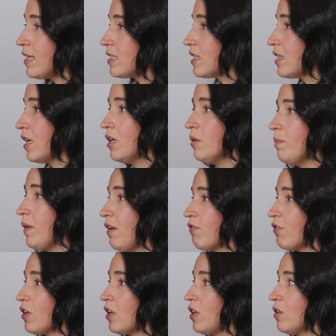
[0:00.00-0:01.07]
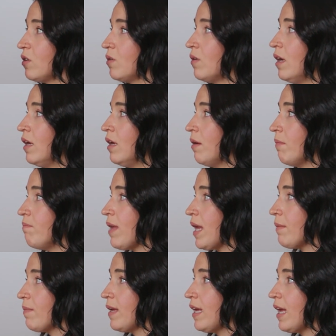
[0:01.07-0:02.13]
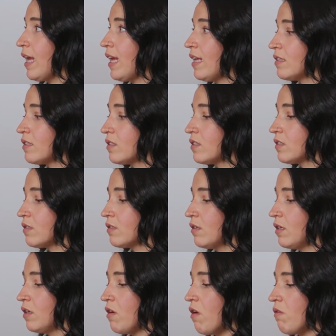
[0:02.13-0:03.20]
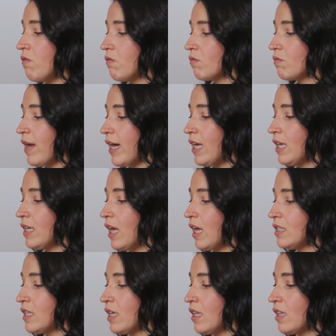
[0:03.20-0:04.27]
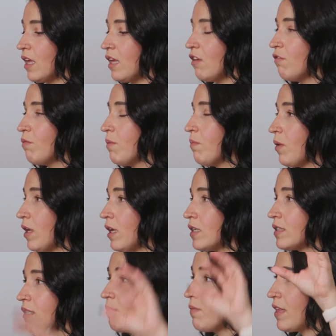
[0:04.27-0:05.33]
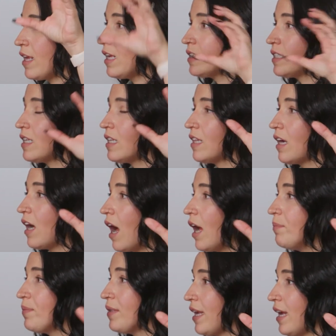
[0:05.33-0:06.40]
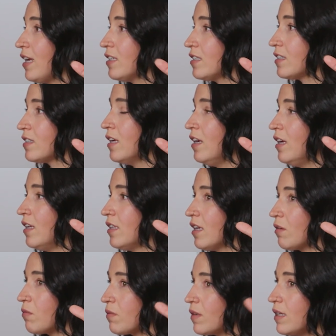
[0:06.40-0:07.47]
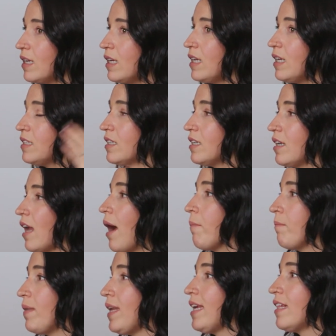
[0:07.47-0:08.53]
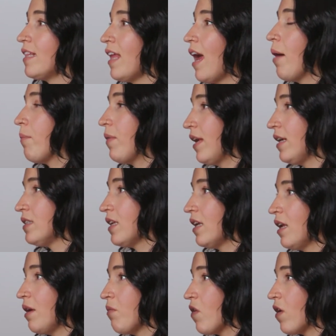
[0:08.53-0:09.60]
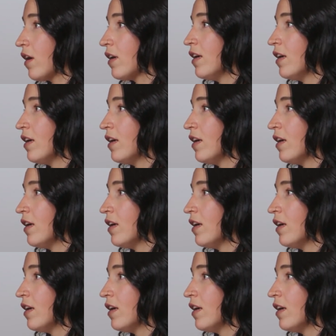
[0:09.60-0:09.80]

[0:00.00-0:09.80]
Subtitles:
it's therapy for you. Maybe it's, recognizing that you've been putting some things in the God place that really need to not be in that place anymore.